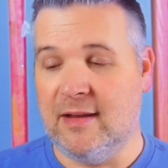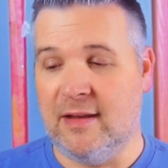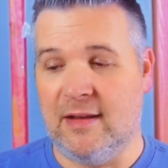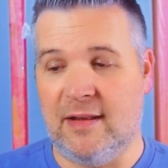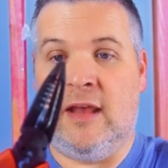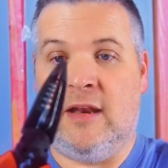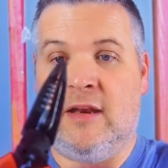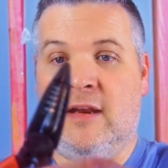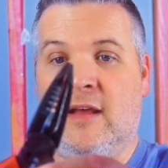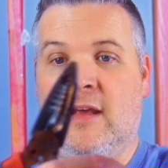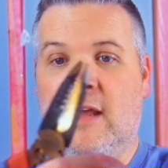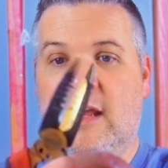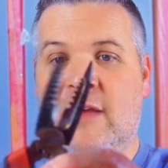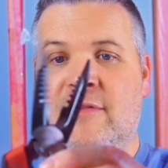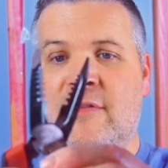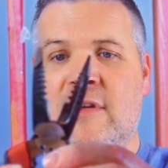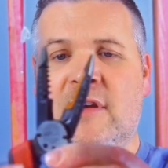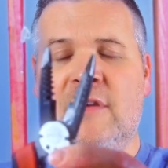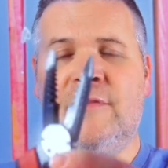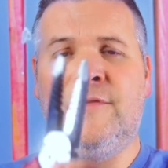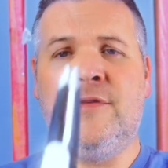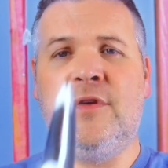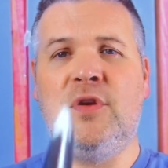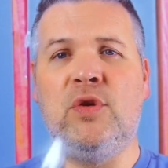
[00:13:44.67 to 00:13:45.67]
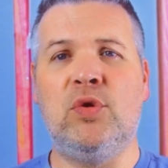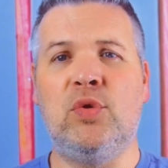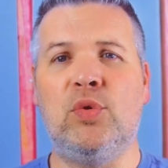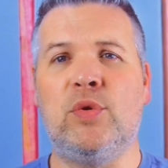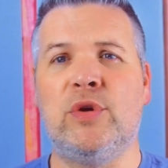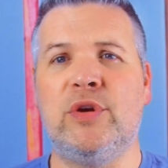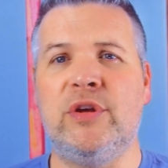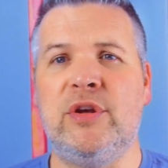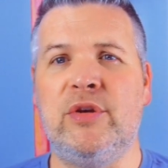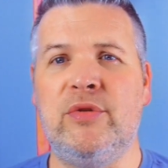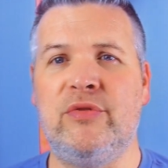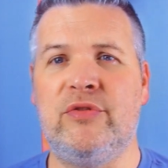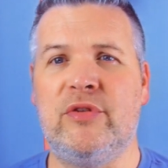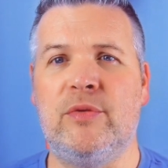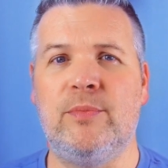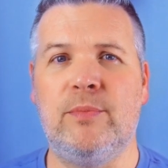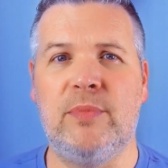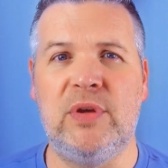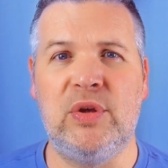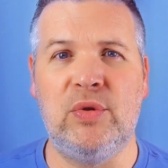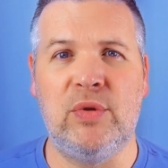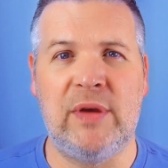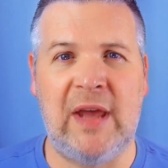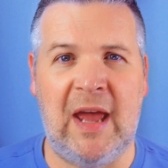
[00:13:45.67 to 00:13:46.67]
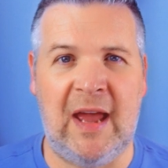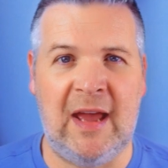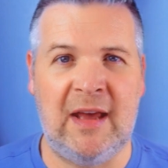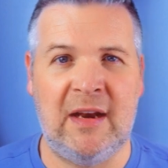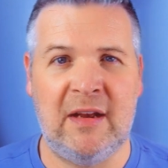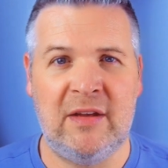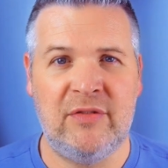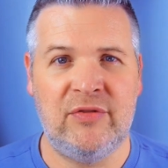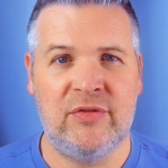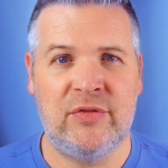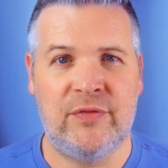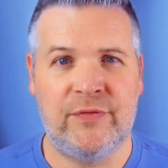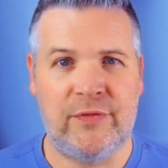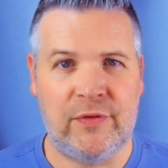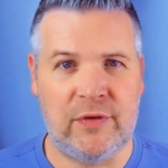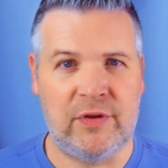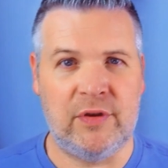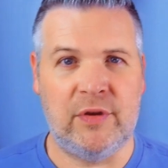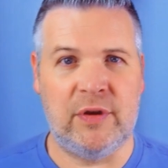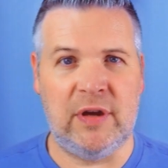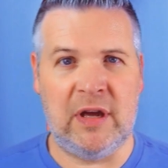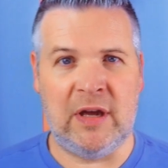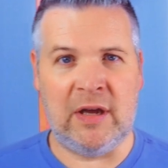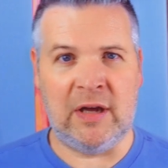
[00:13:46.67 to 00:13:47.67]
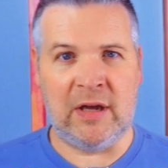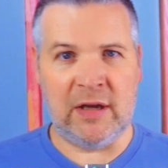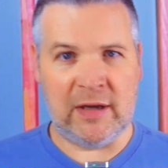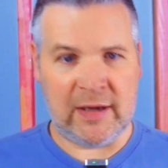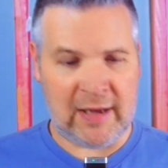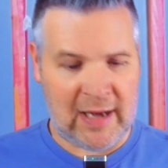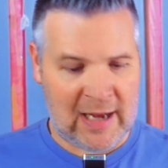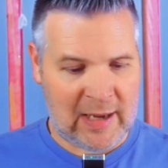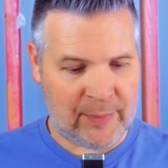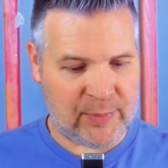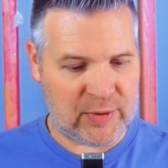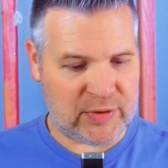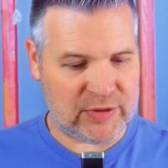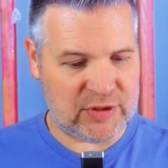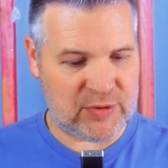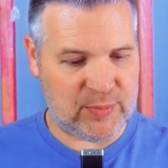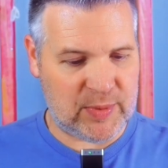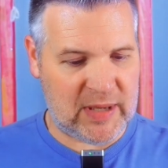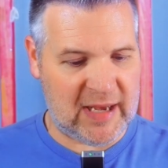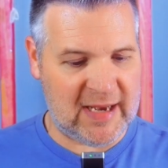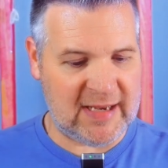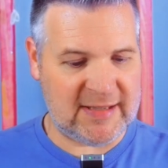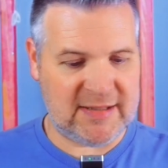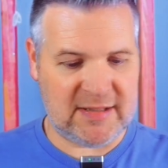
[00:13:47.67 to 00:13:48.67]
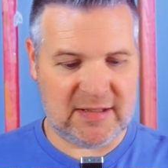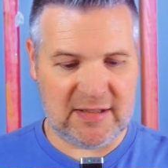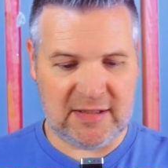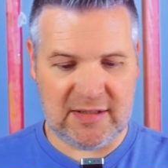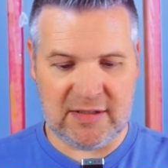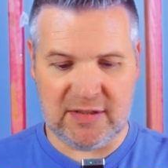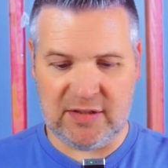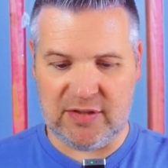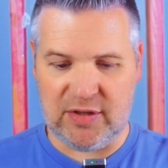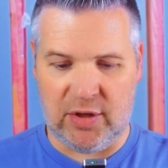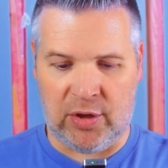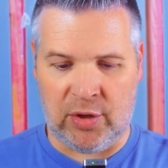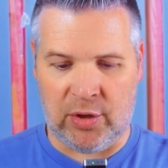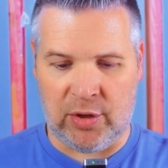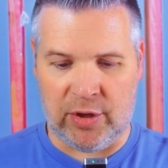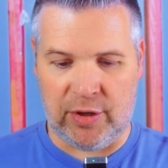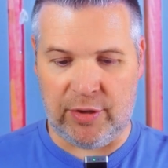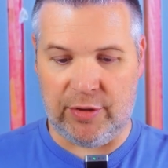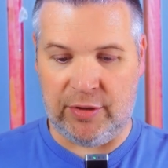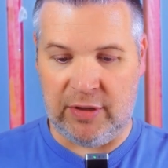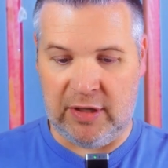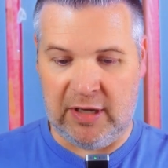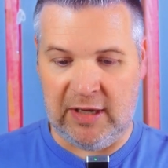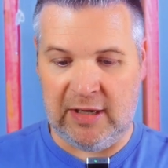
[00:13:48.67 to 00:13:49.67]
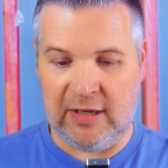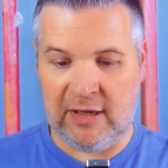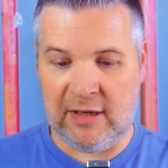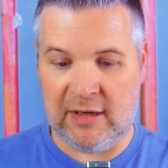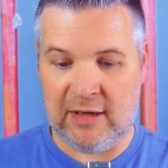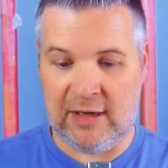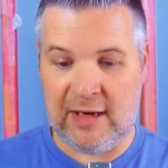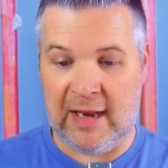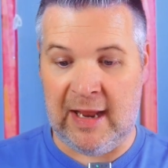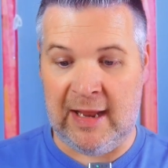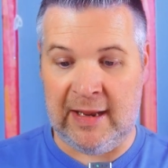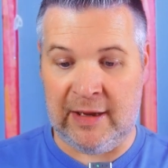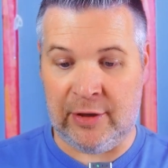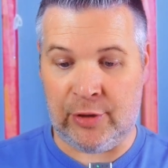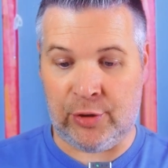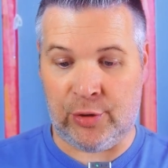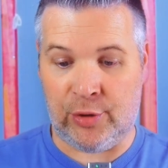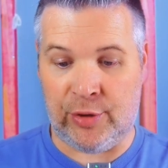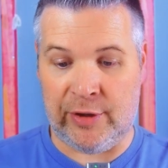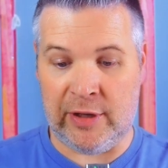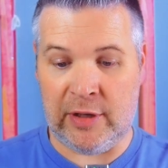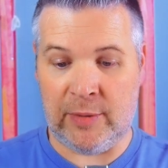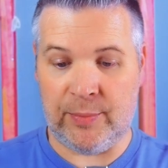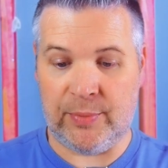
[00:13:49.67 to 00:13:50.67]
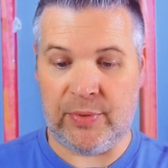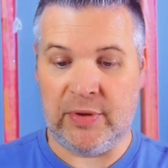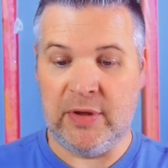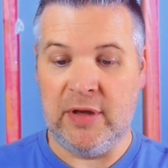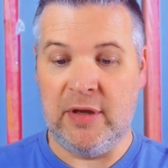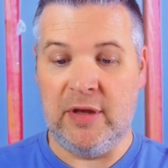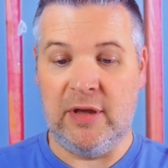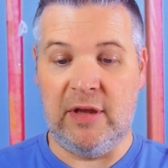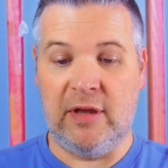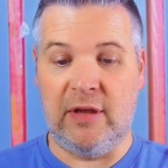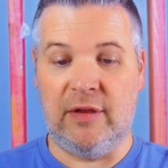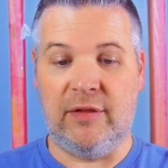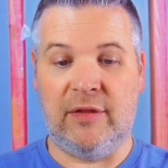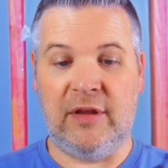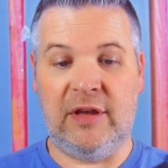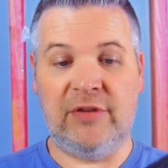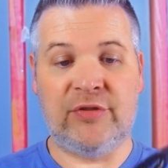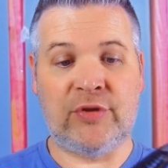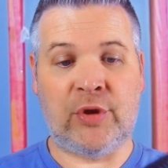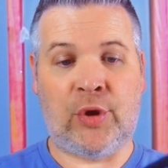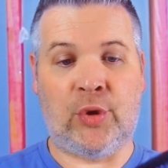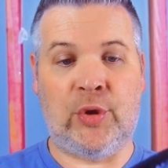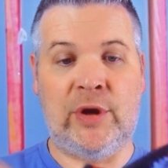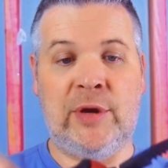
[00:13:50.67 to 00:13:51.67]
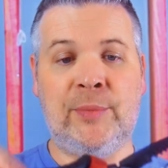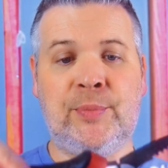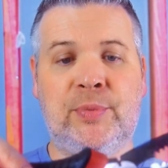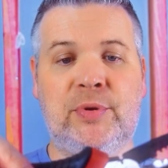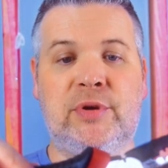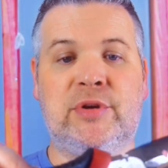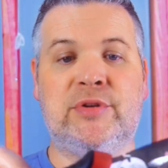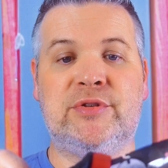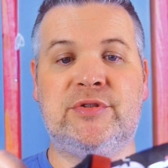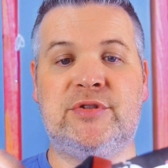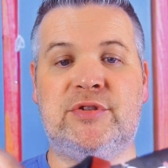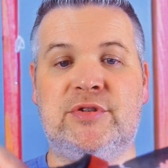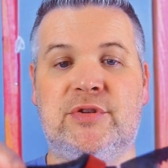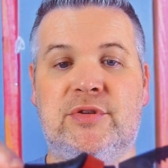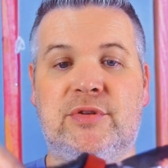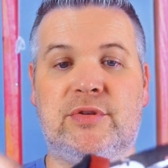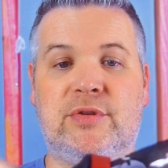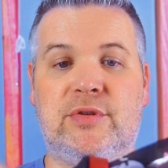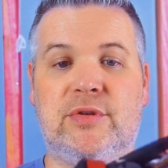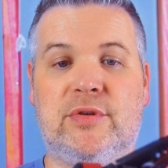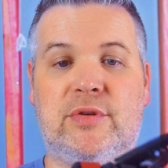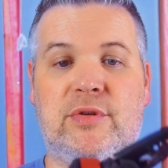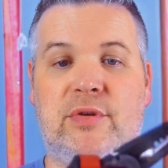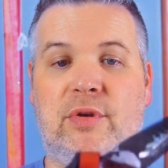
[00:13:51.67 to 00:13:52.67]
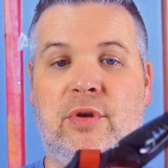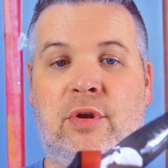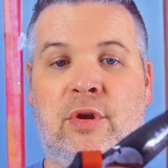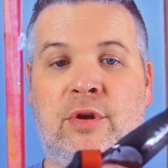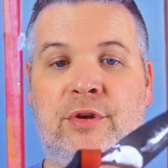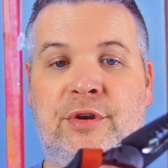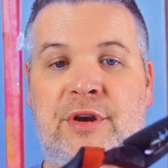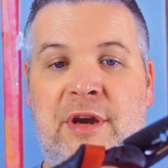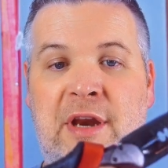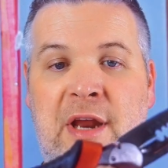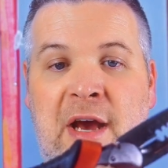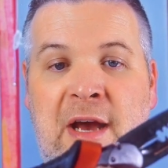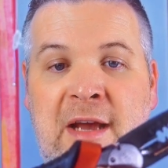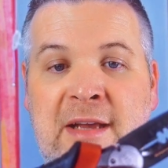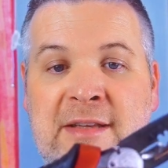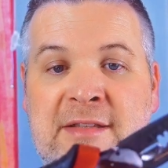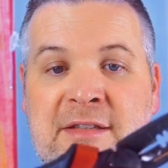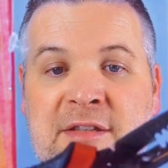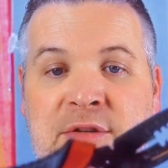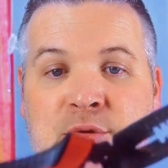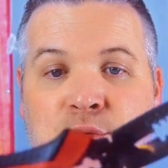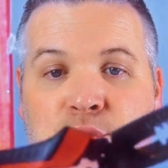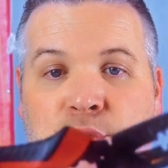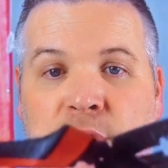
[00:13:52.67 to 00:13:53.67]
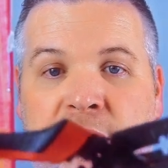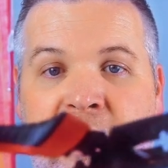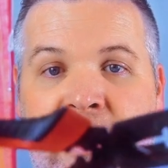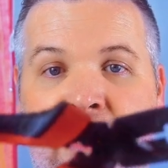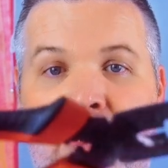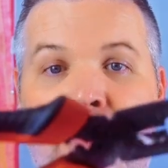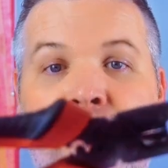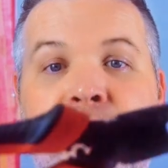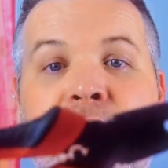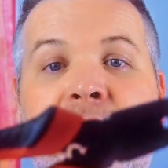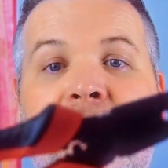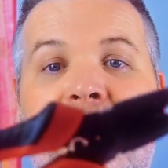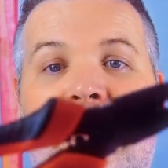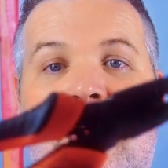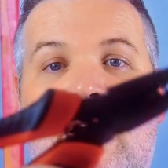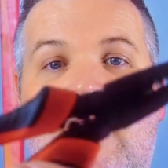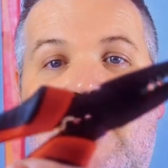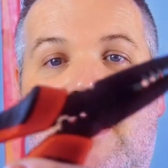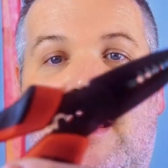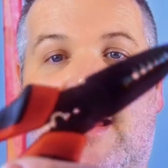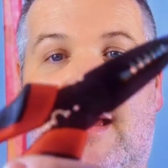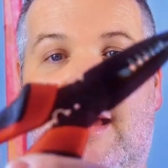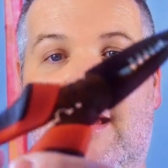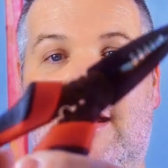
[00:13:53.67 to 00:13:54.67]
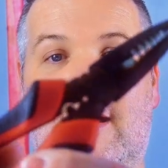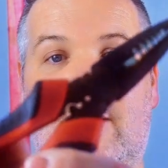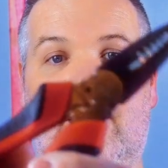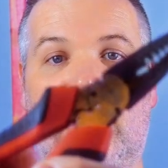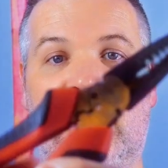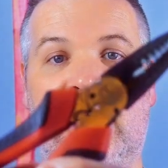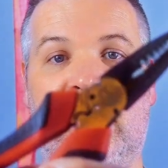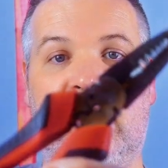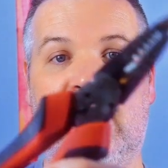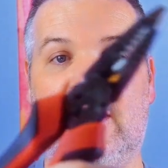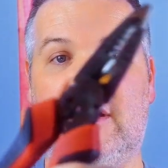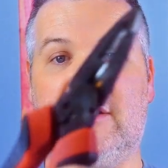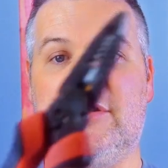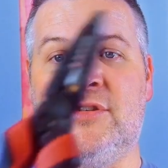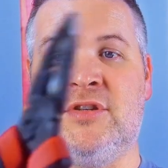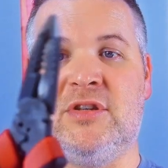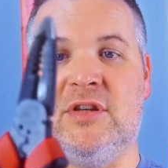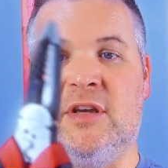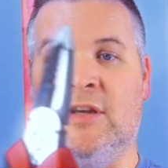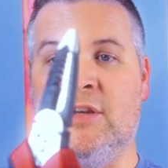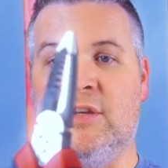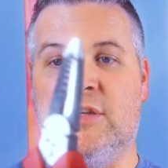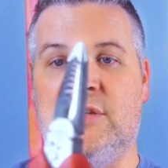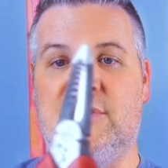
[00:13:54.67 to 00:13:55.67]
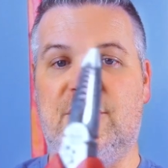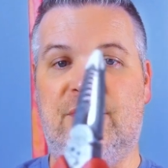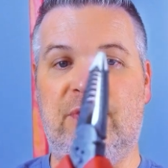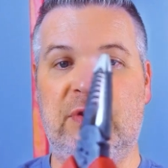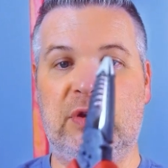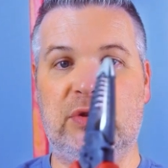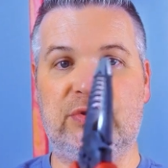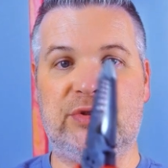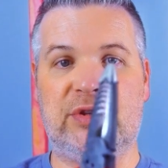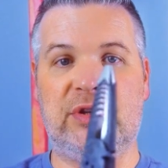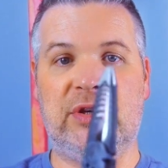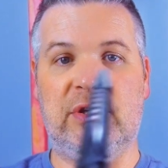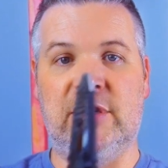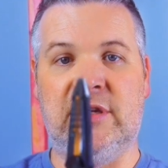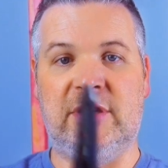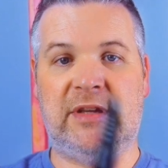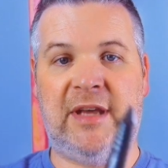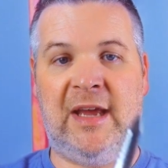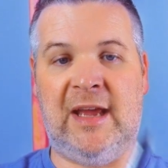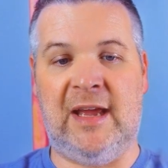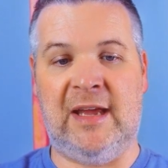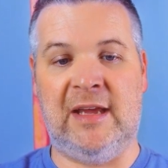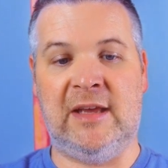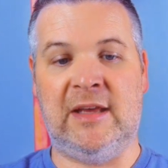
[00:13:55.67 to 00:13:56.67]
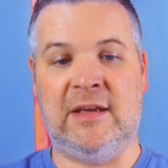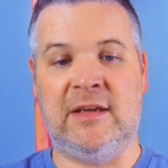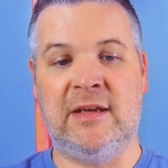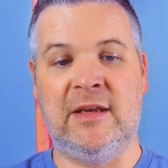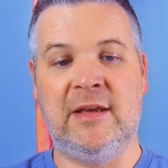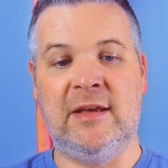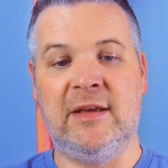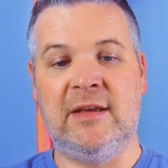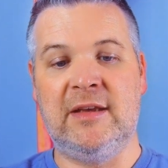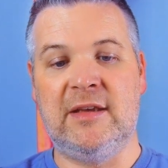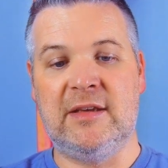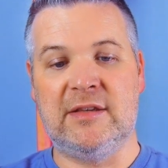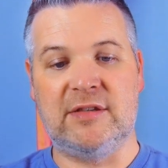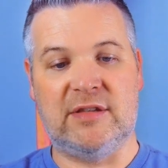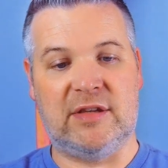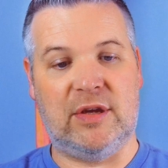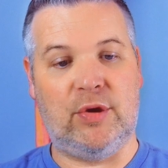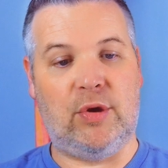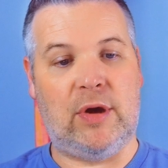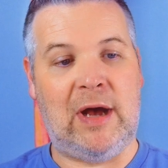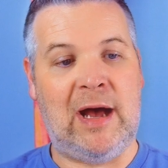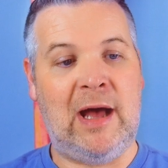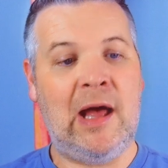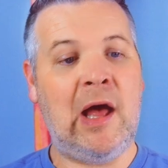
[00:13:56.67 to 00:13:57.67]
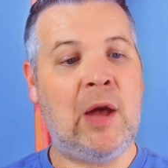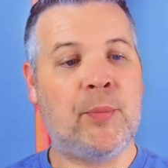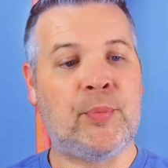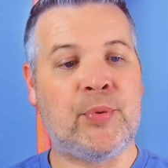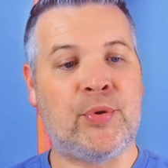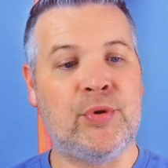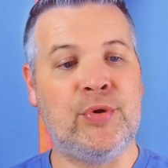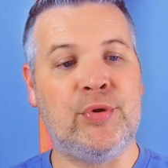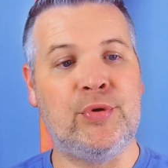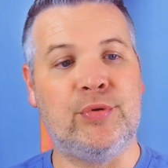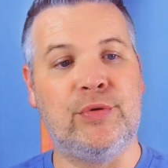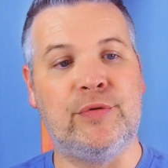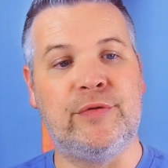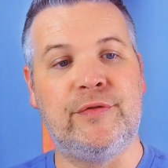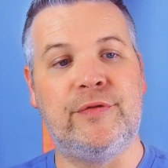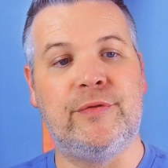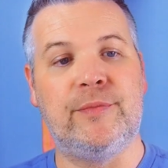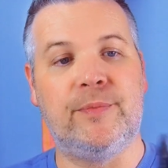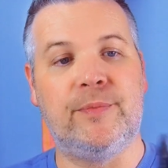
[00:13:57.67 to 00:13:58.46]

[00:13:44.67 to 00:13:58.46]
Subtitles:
And even if you were using Buchanan's for copper splices or needed a crimp, these crimpers are nice and round, and it just feels good in the hand. So I approve.